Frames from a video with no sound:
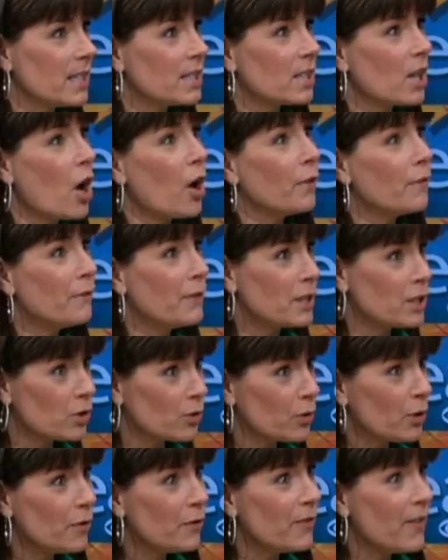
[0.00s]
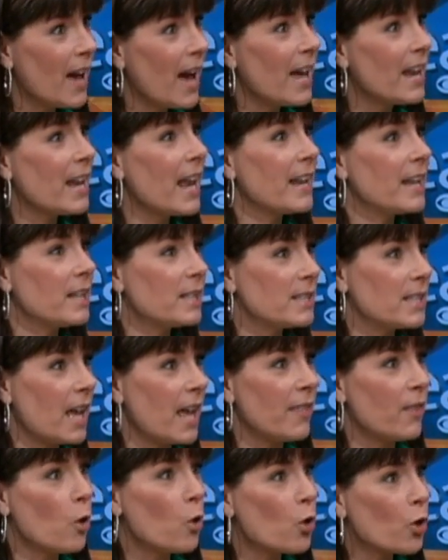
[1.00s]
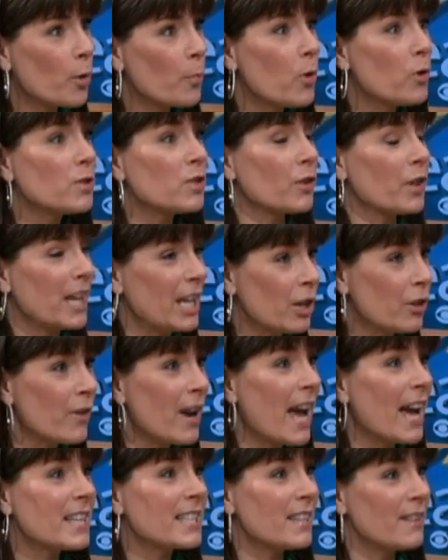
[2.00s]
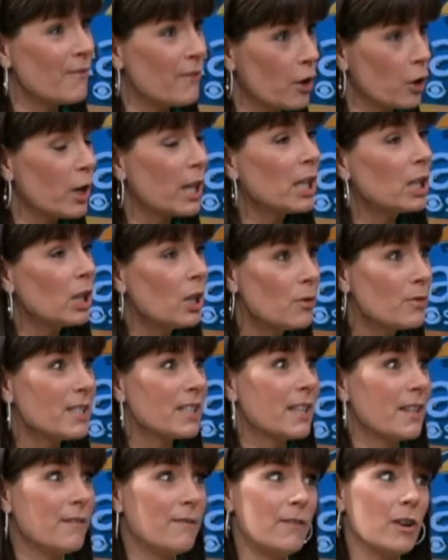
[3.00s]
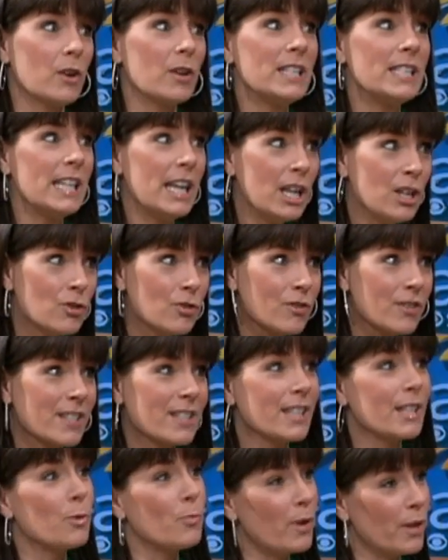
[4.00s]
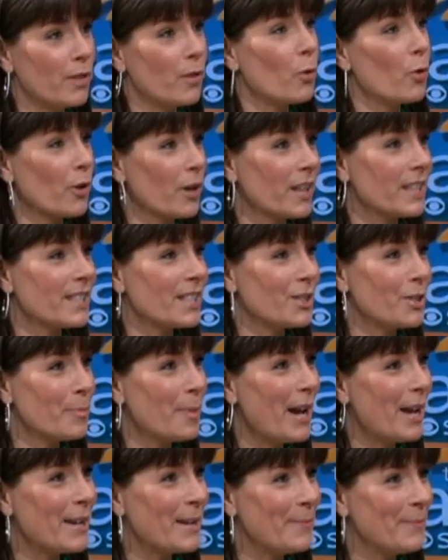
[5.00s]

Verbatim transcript: It's called visceral fat, and, okay. it's, and the hormones are interacting very closely and very dangerously with the organs in your body.